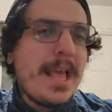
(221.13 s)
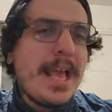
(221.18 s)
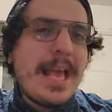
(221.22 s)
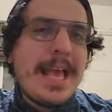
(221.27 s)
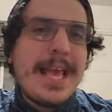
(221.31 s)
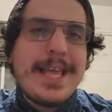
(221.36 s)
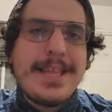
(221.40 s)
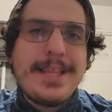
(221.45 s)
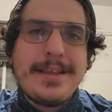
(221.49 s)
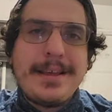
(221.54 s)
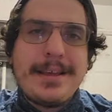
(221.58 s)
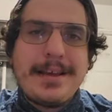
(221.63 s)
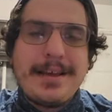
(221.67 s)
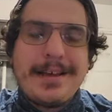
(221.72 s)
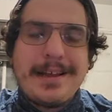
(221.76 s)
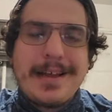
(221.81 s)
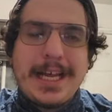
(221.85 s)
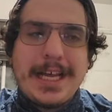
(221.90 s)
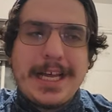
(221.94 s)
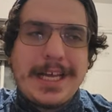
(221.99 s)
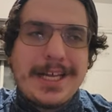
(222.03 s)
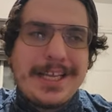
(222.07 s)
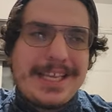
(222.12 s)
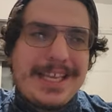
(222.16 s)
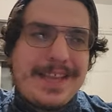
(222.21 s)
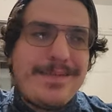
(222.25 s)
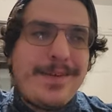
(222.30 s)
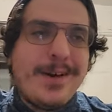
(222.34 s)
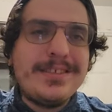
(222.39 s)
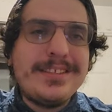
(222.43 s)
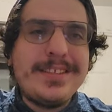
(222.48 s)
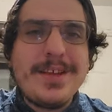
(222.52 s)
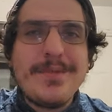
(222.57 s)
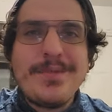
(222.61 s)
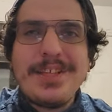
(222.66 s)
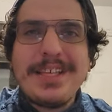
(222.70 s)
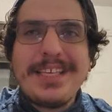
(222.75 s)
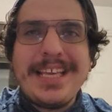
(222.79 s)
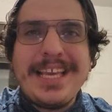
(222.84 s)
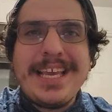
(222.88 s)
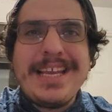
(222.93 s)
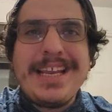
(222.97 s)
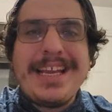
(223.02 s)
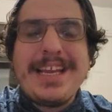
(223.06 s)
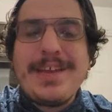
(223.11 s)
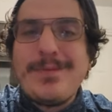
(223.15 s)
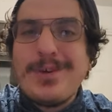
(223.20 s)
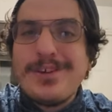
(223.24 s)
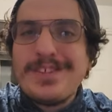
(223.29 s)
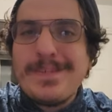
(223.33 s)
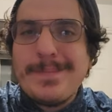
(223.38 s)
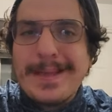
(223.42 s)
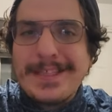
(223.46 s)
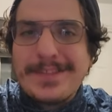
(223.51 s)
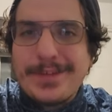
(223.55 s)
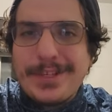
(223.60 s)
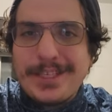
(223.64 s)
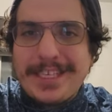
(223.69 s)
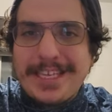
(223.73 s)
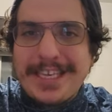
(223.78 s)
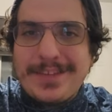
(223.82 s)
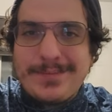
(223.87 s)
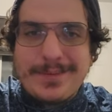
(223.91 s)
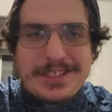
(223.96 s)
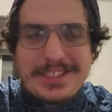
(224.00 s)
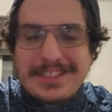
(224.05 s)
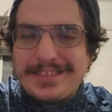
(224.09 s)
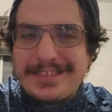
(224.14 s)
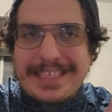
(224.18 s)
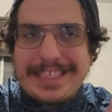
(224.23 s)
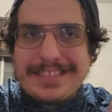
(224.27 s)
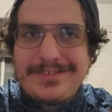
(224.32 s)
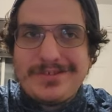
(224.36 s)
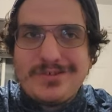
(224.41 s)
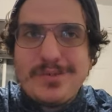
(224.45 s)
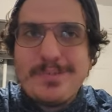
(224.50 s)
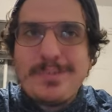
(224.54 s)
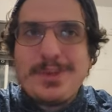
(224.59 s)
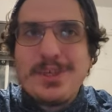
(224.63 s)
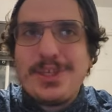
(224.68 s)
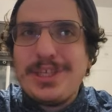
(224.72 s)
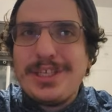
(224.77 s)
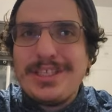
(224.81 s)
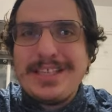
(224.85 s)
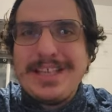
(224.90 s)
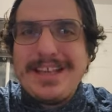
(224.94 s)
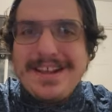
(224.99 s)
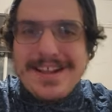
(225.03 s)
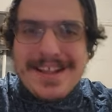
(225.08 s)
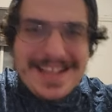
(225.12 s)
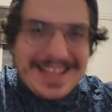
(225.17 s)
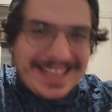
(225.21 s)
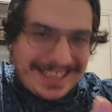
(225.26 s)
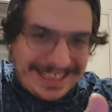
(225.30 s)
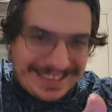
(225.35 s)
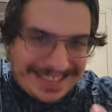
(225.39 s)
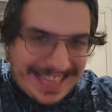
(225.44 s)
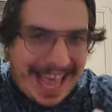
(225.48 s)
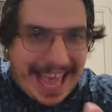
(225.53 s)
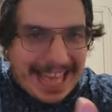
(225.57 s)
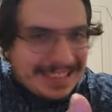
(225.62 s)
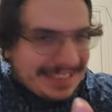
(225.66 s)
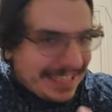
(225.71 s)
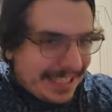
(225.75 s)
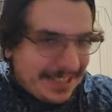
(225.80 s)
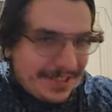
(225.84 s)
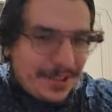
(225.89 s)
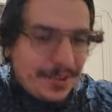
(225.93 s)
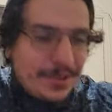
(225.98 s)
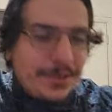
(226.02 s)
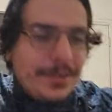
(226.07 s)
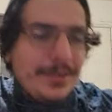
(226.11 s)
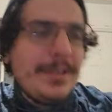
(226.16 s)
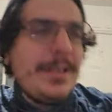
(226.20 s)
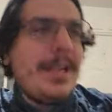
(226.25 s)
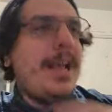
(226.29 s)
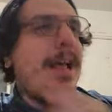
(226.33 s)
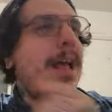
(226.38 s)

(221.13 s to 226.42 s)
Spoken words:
And he falls in love with the kid, and he wants the best for the kid, which is a super good dad thing to do.